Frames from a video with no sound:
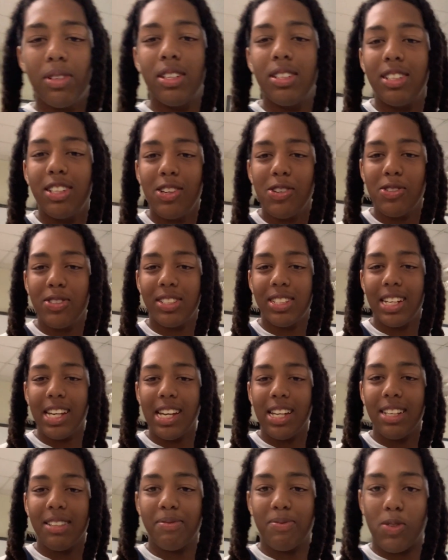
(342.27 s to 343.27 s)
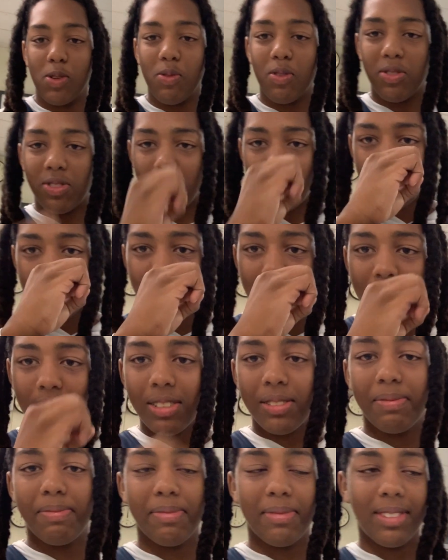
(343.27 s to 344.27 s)
unknown J with a zero.
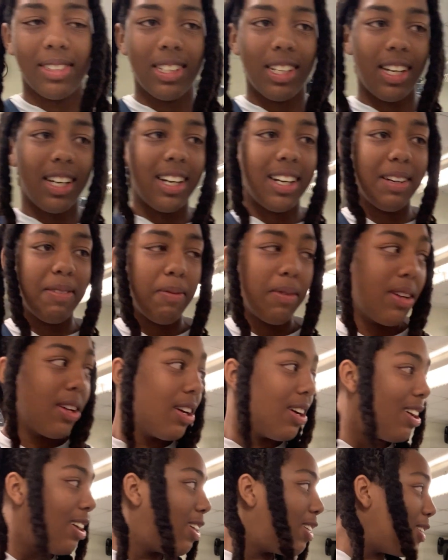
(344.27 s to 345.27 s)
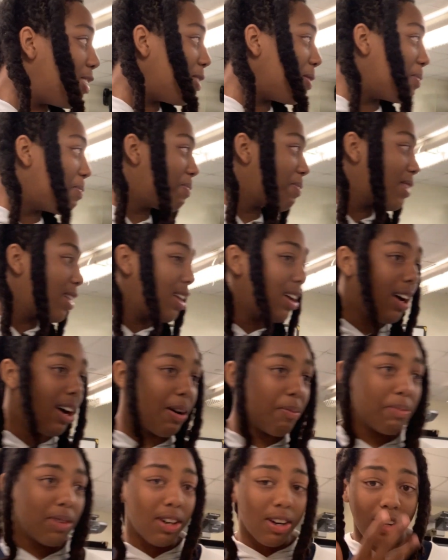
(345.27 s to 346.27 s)
Yeah.
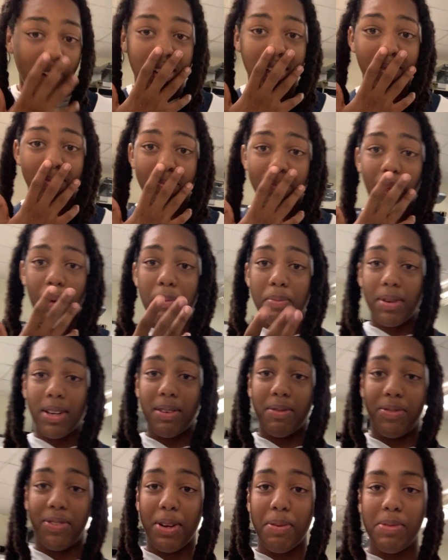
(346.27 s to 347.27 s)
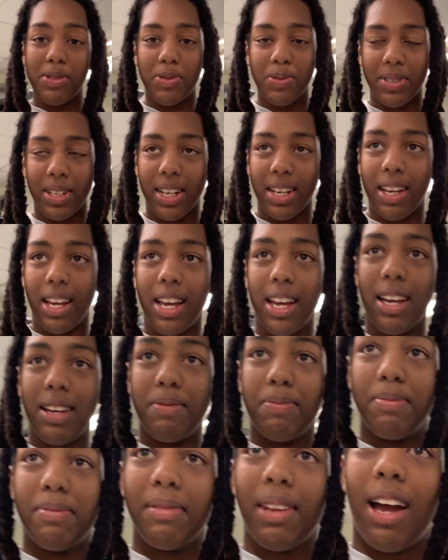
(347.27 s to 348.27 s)
Um, I'm a, um I'm become famous one day,
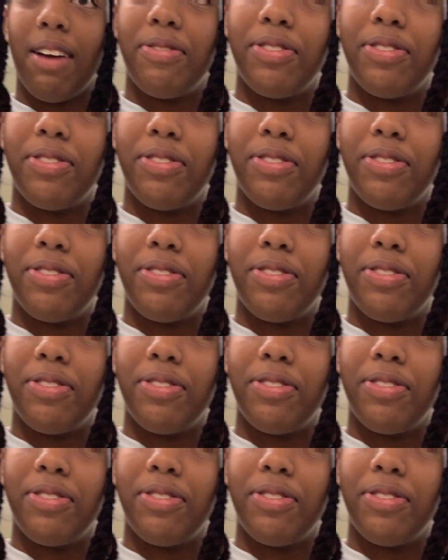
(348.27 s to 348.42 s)
and I